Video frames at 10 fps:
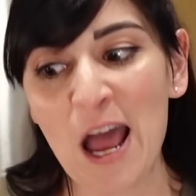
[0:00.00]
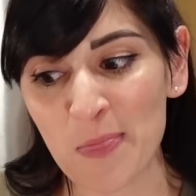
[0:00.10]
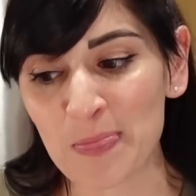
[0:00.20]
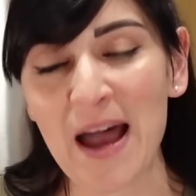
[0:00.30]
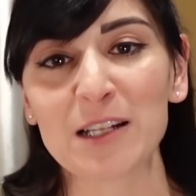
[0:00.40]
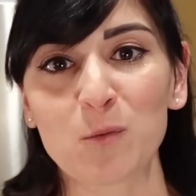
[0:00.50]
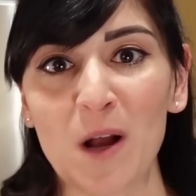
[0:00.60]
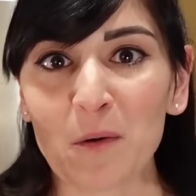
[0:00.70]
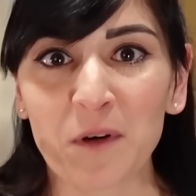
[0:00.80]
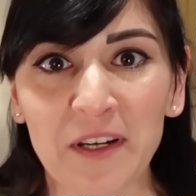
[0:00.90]
And that's
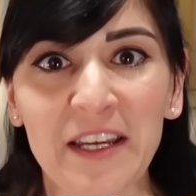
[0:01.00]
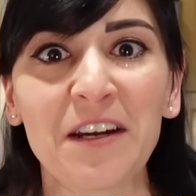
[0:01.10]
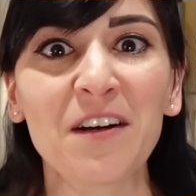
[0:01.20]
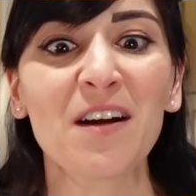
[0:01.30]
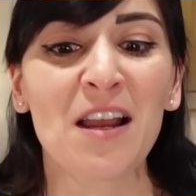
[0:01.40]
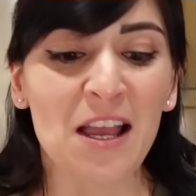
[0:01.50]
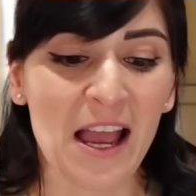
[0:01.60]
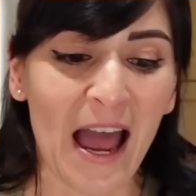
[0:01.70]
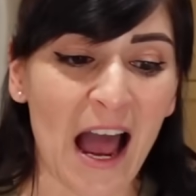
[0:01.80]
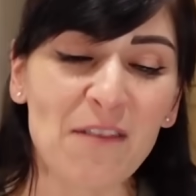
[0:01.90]
why we're here,
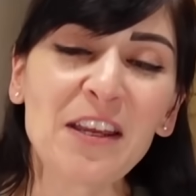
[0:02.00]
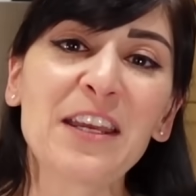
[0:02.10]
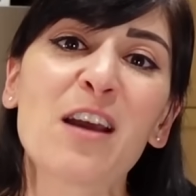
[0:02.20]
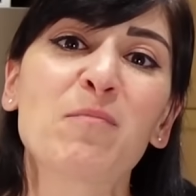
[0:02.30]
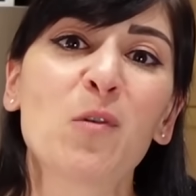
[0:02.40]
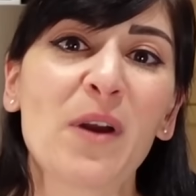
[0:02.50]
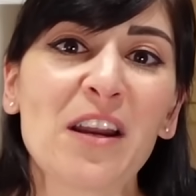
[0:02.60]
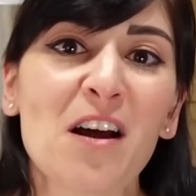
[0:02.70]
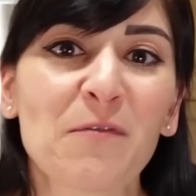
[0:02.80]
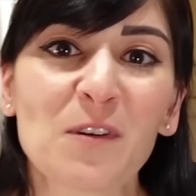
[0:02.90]
having kept the
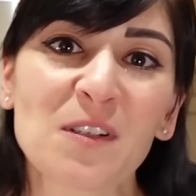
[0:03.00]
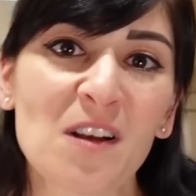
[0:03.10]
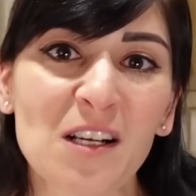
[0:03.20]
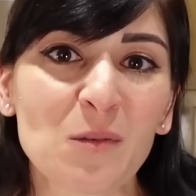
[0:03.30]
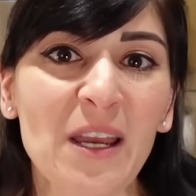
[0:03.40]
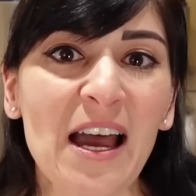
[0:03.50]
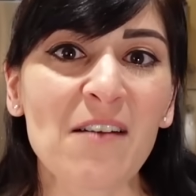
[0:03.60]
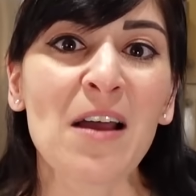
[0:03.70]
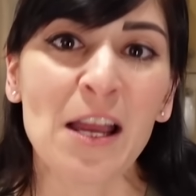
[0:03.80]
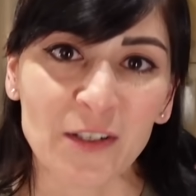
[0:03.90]
weight off for as long as we
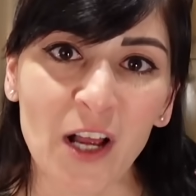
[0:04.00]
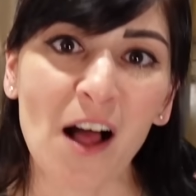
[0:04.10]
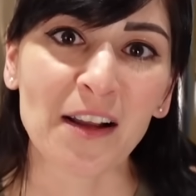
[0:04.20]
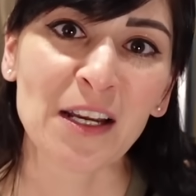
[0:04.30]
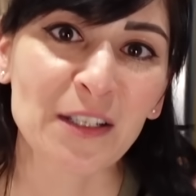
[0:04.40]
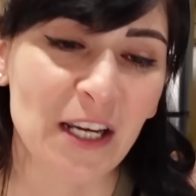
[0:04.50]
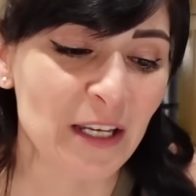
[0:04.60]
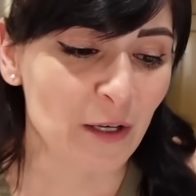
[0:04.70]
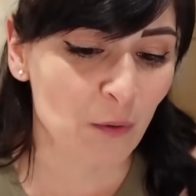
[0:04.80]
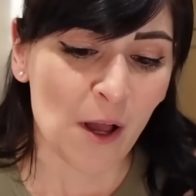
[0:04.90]
have, talking to
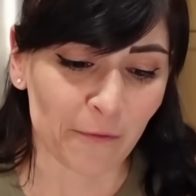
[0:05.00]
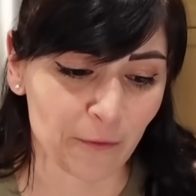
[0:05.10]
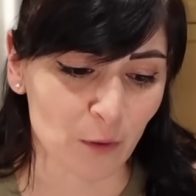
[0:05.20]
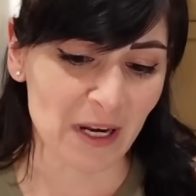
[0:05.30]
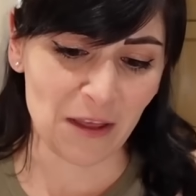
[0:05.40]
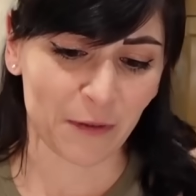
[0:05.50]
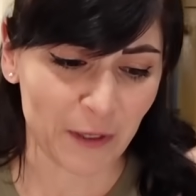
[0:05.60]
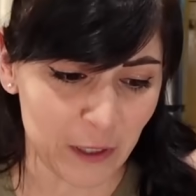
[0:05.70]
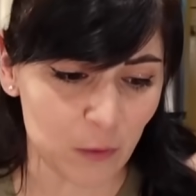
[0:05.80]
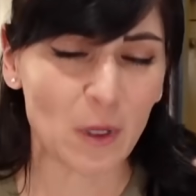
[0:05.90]
you through this
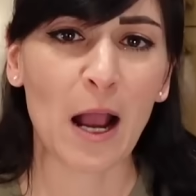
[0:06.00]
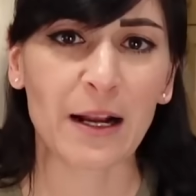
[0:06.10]
cute